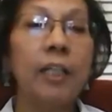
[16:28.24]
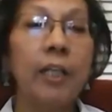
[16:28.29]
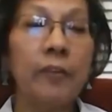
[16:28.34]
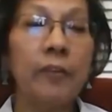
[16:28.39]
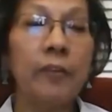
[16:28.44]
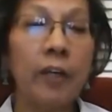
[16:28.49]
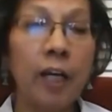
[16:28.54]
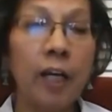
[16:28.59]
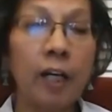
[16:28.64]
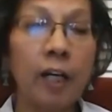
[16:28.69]

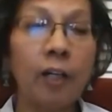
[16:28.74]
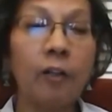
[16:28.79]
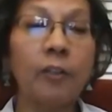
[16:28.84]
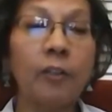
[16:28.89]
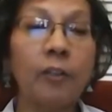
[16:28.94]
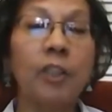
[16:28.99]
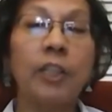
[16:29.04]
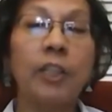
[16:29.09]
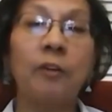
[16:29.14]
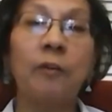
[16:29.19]
the younger
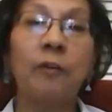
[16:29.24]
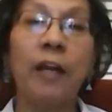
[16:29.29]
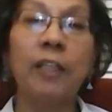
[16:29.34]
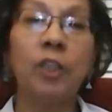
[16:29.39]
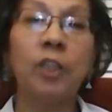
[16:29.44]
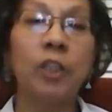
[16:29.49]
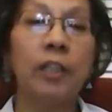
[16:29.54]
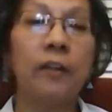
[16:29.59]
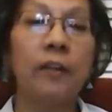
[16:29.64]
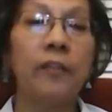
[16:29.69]

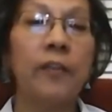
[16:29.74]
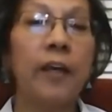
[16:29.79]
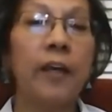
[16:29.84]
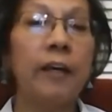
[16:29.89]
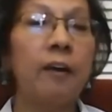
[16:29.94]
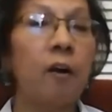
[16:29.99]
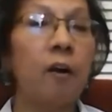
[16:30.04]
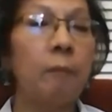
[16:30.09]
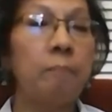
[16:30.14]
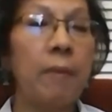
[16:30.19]
generation. They
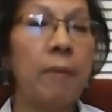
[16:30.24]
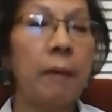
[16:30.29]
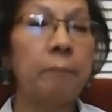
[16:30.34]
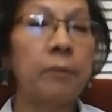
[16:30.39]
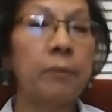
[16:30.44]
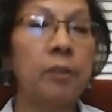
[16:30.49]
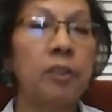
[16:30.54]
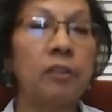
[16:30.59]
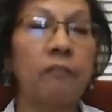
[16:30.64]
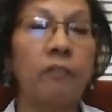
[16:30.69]
are
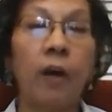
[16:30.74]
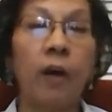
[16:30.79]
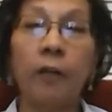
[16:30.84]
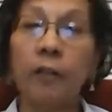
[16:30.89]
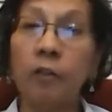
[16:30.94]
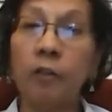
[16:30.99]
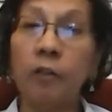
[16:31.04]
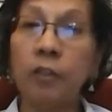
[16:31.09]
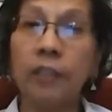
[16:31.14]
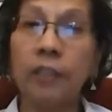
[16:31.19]
members of our
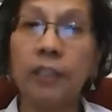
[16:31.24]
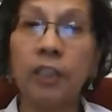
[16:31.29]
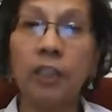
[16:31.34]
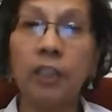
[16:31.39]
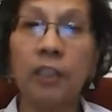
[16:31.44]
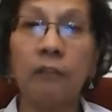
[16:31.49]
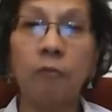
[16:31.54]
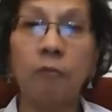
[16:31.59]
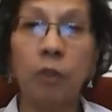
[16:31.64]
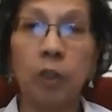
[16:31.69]
new
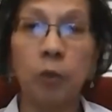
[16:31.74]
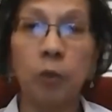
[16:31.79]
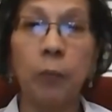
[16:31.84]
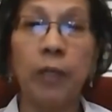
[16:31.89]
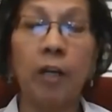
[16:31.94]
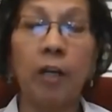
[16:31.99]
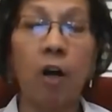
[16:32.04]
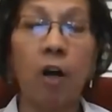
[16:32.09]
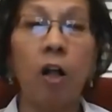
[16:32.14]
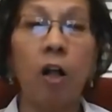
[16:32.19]
initiative, which we
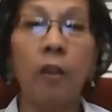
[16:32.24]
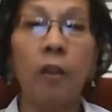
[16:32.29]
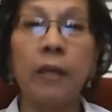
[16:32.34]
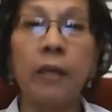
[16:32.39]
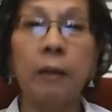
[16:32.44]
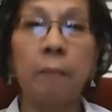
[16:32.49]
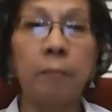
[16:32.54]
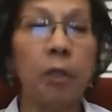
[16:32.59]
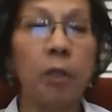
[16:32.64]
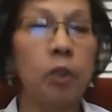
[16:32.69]
call
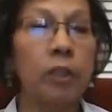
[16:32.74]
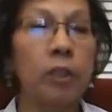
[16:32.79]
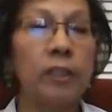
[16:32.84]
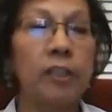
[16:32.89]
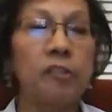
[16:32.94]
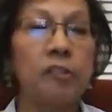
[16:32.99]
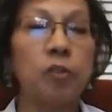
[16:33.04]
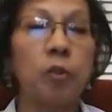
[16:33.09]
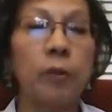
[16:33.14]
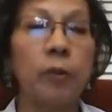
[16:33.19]
the Emerging
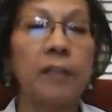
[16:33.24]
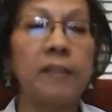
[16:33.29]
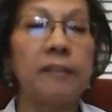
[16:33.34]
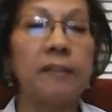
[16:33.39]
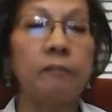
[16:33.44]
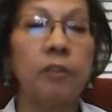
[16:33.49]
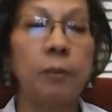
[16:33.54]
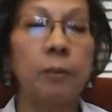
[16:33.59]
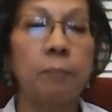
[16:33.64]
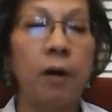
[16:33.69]
Historians
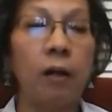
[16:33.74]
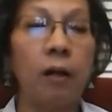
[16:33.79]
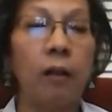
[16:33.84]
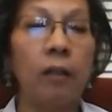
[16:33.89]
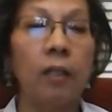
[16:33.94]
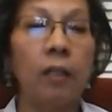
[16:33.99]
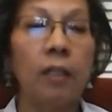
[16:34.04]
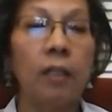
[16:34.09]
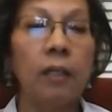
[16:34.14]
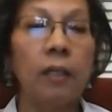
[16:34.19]
of DMAHL.
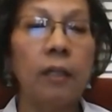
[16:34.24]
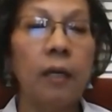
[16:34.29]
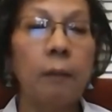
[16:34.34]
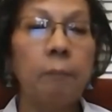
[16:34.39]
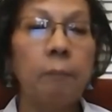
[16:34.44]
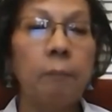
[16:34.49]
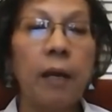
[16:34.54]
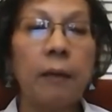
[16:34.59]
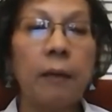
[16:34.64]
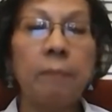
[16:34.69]

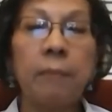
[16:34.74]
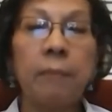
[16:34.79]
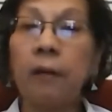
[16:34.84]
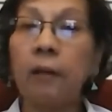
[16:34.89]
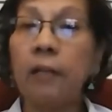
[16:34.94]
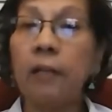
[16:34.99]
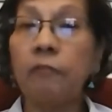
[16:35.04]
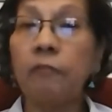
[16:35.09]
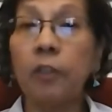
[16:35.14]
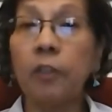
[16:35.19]

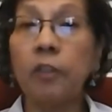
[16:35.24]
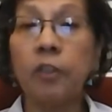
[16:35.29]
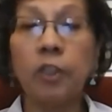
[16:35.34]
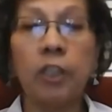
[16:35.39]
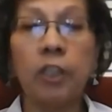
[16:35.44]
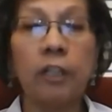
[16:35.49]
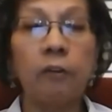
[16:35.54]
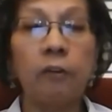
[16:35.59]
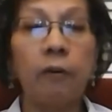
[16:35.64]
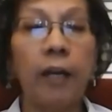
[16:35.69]
Primarily first
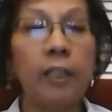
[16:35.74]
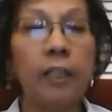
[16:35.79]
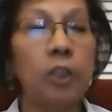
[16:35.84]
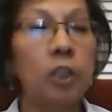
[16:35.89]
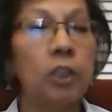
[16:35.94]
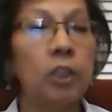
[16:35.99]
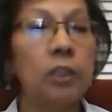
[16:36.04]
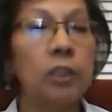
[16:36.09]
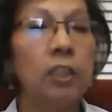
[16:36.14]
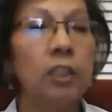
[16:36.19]

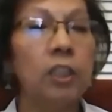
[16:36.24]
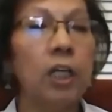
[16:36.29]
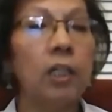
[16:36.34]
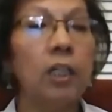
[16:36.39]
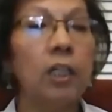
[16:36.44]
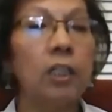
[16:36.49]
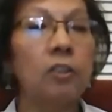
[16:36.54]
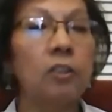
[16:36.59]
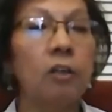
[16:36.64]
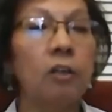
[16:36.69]
generation
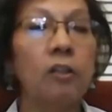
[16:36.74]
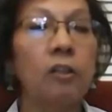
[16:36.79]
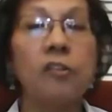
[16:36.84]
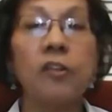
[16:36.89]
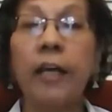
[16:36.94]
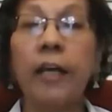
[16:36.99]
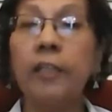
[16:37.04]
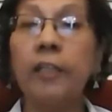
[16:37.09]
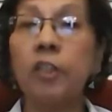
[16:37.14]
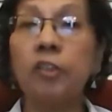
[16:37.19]
young adults
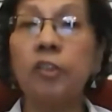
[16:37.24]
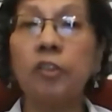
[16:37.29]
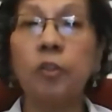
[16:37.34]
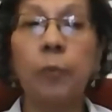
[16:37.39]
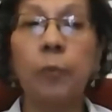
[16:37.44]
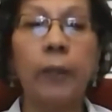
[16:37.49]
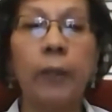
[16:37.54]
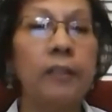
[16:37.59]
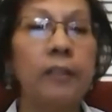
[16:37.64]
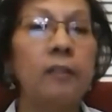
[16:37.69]
ages
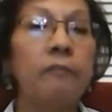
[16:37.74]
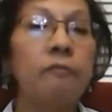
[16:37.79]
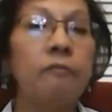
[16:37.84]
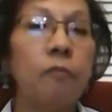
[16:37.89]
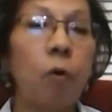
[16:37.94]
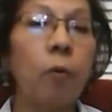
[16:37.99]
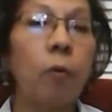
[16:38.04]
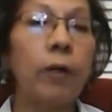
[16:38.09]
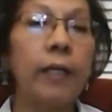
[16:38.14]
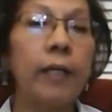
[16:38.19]
20 to
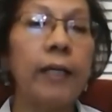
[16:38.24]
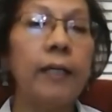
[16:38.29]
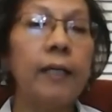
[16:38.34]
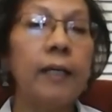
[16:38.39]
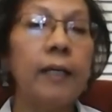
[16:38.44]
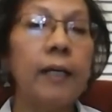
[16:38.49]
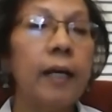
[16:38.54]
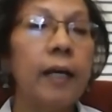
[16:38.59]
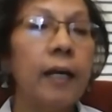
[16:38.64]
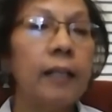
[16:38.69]
40.
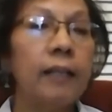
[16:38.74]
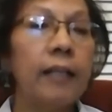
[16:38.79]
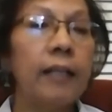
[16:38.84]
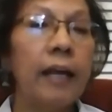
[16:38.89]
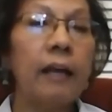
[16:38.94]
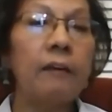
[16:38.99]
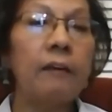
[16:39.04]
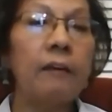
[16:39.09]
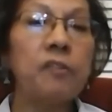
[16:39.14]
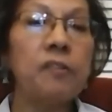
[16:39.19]
They
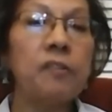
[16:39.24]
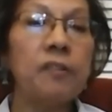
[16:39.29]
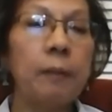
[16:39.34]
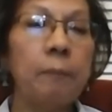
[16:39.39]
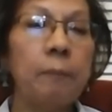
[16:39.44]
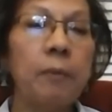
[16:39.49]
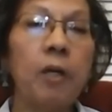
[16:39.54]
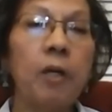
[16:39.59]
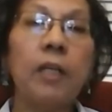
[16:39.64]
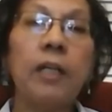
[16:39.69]
have
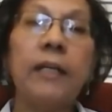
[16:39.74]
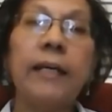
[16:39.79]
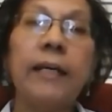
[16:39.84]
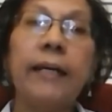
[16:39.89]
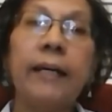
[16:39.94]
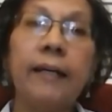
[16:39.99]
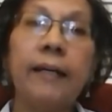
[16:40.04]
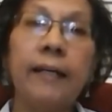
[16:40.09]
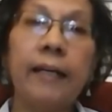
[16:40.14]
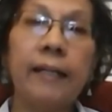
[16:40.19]

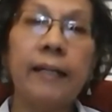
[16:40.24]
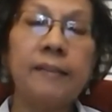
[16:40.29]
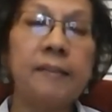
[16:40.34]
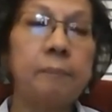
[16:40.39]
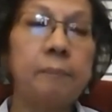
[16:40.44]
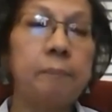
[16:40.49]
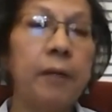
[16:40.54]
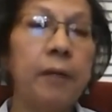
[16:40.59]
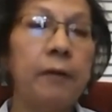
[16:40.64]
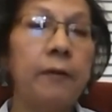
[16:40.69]
similarly
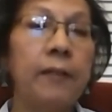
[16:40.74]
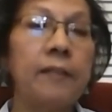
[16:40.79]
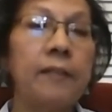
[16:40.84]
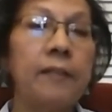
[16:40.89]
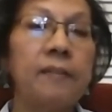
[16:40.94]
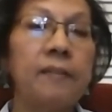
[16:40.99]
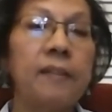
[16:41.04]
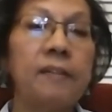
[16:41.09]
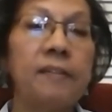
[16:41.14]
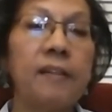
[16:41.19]

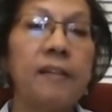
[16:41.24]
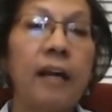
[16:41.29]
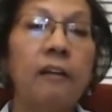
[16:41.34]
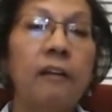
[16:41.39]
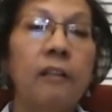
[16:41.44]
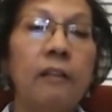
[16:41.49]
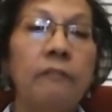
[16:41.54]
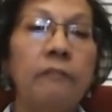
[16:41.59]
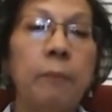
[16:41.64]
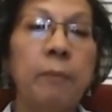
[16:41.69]
experienced the
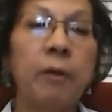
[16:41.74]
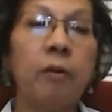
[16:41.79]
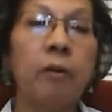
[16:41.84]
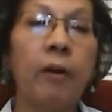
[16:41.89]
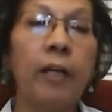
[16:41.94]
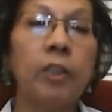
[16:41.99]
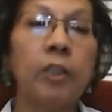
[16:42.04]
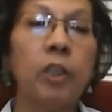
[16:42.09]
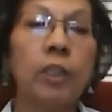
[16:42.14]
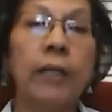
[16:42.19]
cycle of
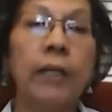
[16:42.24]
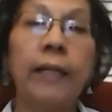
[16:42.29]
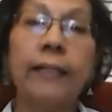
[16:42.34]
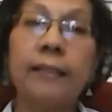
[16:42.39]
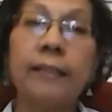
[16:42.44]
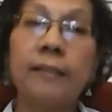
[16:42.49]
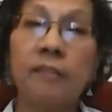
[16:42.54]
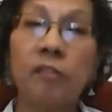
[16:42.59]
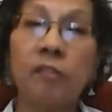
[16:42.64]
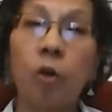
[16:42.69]
immigration and
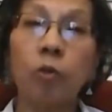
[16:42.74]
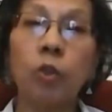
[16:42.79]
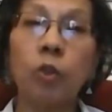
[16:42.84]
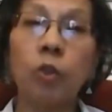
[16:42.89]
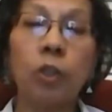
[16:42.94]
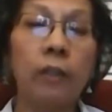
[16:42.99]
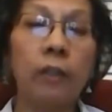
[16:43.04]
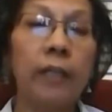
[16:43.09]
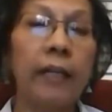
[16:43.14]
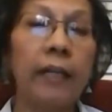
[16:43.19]
its
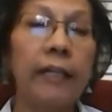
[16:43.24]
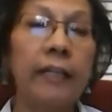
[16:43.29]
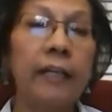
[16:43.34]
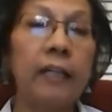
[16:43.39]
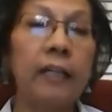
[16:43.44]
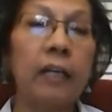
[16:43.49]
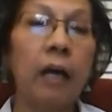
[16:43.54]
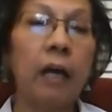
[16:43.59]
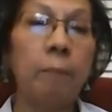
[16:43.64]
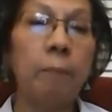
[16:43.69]
social and
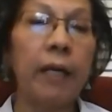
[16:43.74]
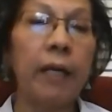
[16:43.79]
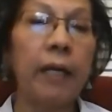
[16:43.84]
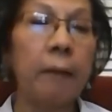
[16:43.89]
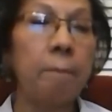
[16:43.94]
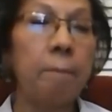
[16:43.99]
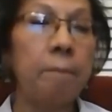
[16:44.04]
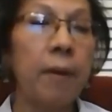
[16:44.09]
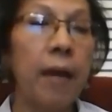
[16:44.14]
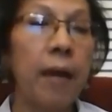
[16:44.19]
economic
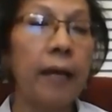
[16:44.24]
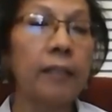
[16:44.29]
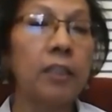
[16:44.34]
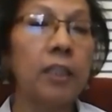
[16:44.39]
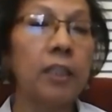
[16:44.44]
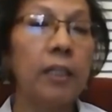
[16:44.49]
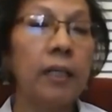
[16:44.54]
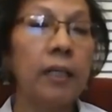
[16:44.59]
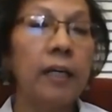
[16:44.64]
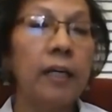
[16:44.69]
impact.
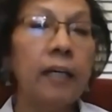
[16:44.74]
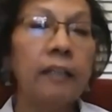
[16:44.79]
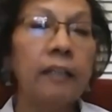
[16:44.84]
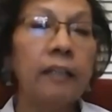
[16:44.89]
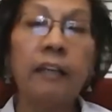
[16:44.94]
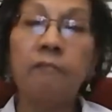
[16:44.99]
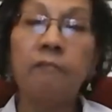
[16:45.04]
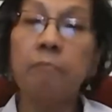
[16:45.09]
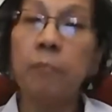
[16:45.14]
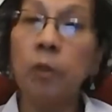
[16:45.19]

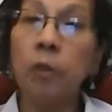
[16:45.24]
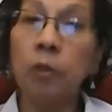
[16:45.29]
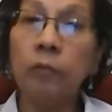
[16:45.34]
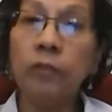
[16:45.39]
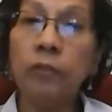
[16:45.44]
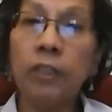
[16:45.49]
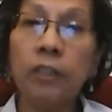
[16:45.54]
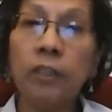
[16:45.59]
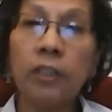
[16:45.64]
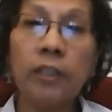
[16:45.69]
They've
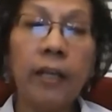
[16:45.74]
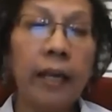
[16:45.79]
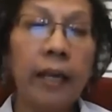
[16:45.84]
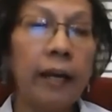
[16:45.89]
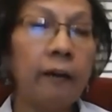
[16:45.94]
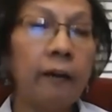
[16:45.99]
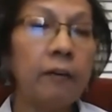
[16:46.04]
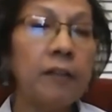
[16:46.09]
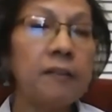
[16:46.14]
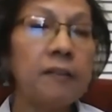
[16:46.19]
moved into the
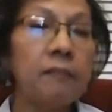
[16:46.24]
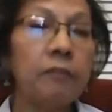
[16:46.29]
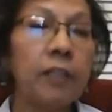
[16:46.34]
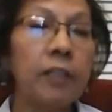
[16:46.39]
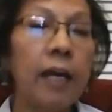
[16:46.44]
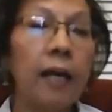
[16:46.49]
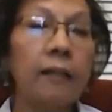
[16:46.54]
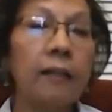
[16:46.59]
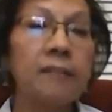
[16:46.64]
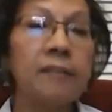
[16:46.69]
areas of
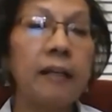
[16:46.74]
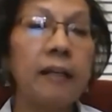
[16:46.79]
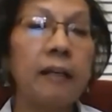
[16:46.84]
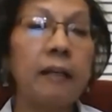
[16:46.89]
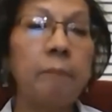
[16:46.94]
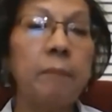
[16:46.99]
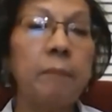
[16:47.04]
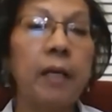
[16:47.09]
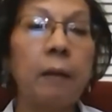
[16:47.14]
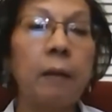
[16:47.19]
Dallas that
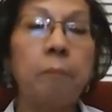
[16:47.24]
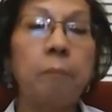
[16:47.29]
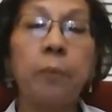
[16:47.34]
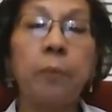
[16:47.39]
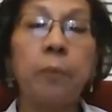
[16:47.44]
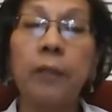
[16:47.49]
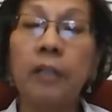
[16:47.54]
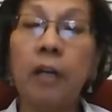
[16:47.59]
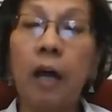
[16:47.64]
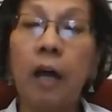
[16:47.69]
had become
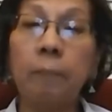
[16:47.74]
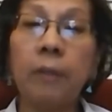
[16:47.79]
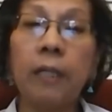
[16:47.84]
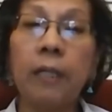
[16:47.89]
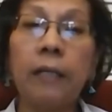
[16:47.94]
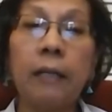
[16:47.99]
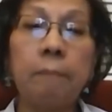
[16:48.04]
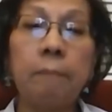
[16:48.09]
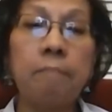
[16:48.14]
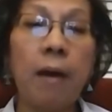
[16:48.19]

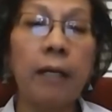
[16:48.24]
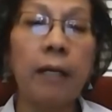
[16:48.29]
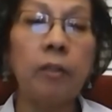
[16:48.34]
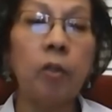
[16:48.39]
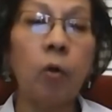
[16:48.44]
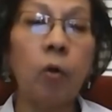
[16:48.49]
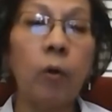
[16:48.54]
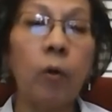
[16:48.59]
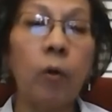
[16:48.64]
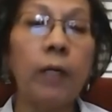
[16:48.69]
predominantly
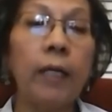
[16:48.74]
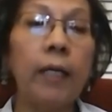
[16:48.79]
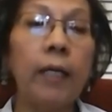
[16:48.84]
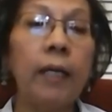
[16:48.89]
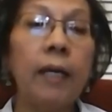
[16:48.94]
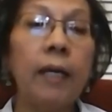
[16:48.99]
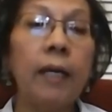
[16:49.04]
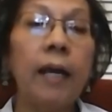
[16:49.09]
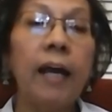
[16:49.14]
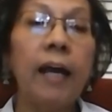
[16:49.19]
minority
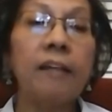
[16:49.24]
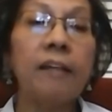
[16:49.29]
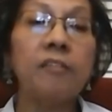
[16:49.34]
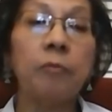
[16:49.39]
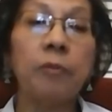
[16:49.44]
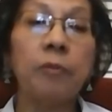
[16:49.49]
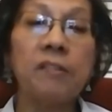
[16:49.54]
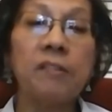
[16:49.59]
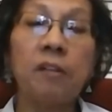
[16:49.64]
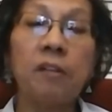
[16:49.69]
as a
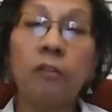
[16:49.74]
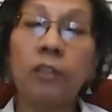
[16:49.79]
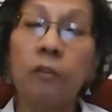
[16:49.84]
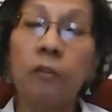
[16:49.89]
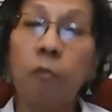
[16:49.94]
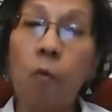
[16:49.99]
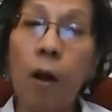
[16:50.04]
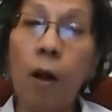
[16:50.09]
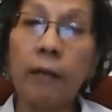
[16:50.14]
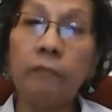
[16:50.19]
result
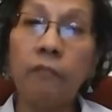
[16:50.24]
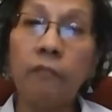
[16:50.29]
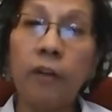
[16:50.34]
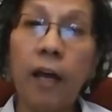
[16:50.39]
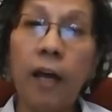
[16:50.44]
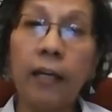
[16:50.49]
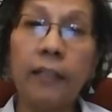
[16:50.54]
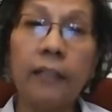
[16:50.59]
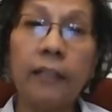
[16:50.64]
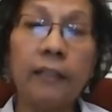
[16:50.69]
of white
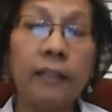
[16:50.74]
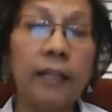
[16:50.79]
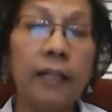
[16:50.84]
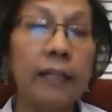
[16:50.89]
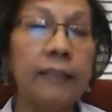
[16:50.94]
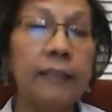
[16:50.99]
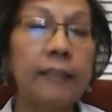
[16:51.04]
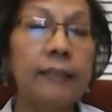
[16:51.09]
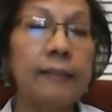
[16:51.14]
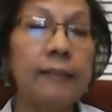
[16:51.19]
flight in the
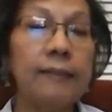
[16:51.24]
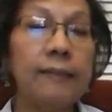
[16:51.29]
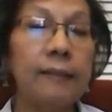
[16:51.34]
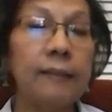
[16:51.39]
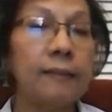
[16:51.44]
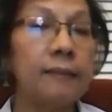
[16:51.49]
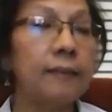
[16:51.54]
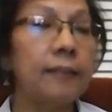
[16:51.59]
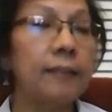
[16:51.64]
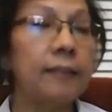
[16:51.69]

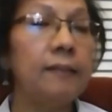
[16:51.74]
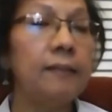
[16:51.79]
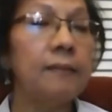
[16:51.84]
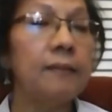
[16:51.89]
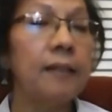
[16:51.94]
1960s,